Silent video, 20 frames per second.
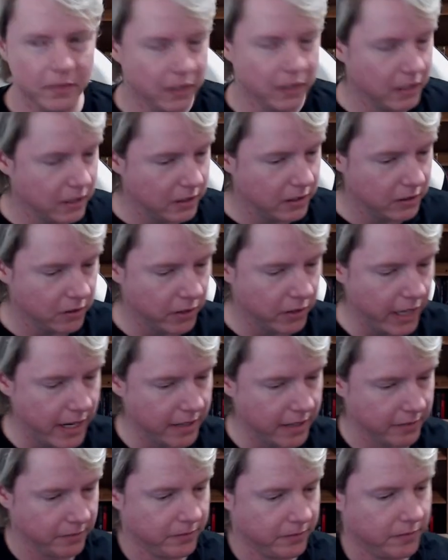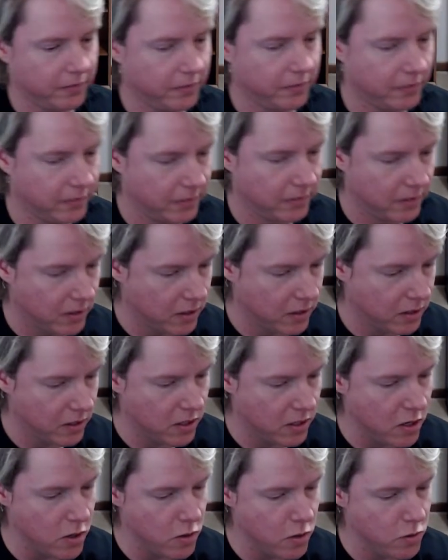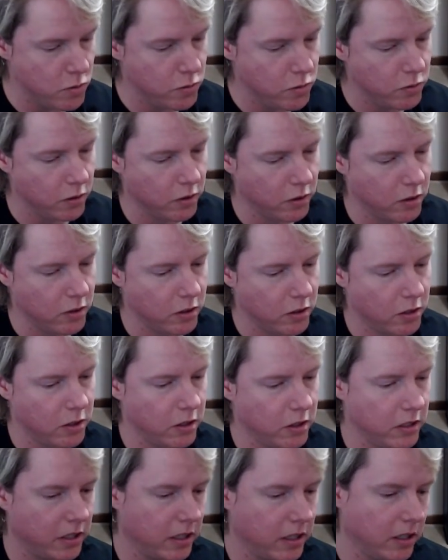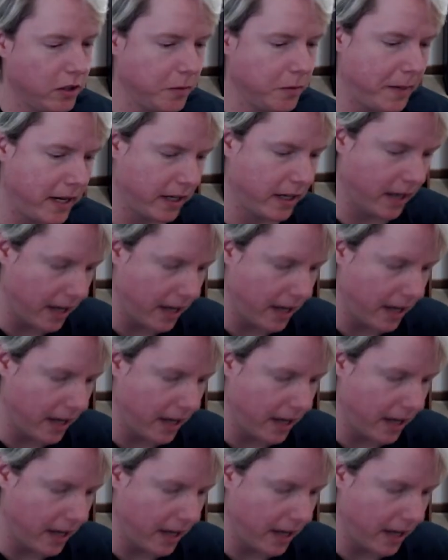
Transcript: So yeah, those are not too bad.